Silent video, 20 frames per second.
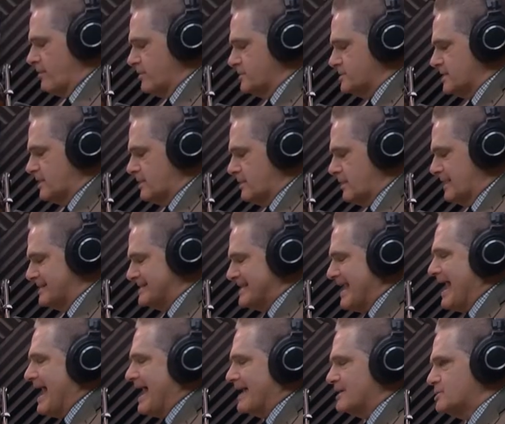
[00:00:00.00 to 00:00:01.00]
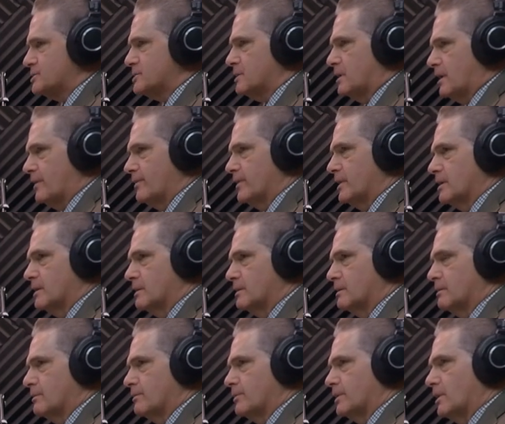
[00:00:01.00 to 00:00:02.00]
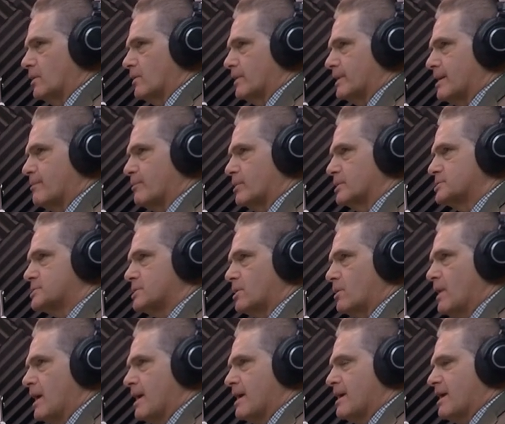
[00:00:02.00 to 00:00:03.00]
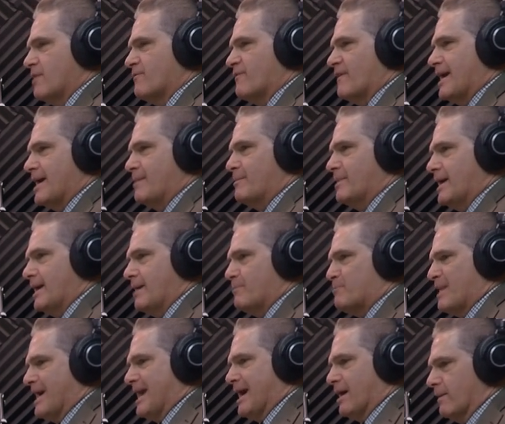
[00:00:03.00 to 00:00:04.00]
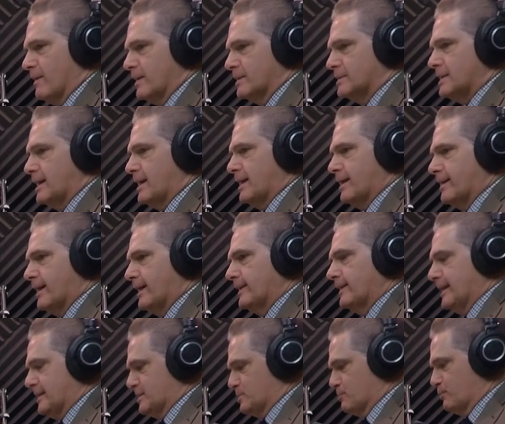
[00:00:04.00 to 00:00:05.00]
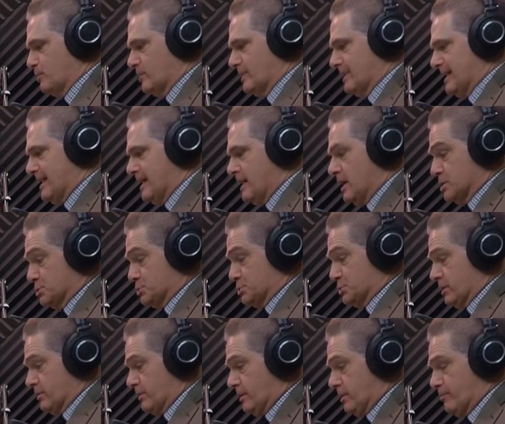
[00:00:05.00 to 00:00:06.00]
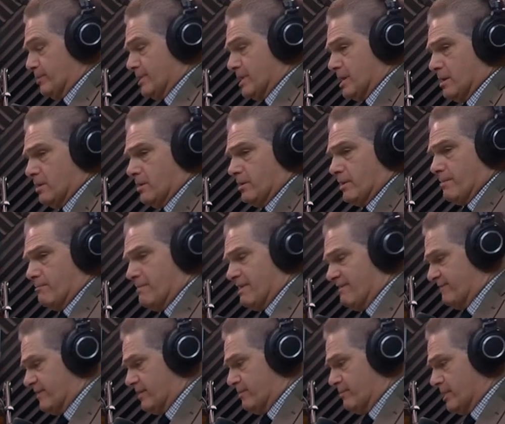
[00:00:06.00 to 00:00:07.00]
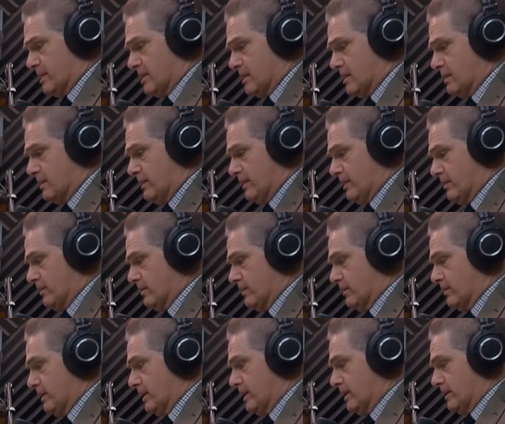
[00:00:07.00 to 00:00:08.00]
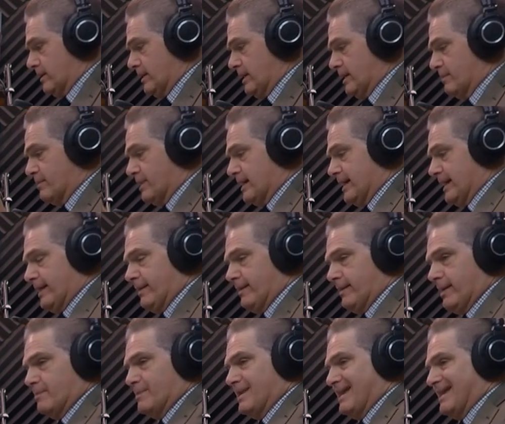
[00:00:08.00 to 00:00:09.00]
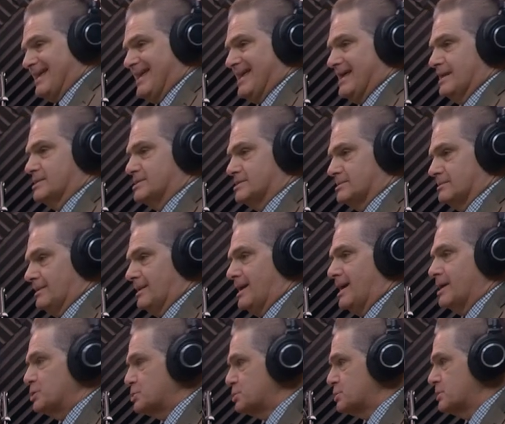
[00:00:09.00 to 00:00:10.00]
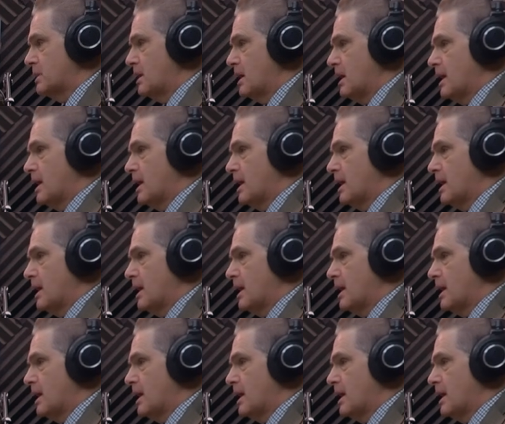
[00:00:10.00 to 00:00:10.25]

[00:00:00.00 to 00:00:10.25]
there's yeah. a, a, tax on the the lower number. And so, if I'm a parent and I like to put a cereal bar or a muffin bar or uh, in my in my kid's lunch,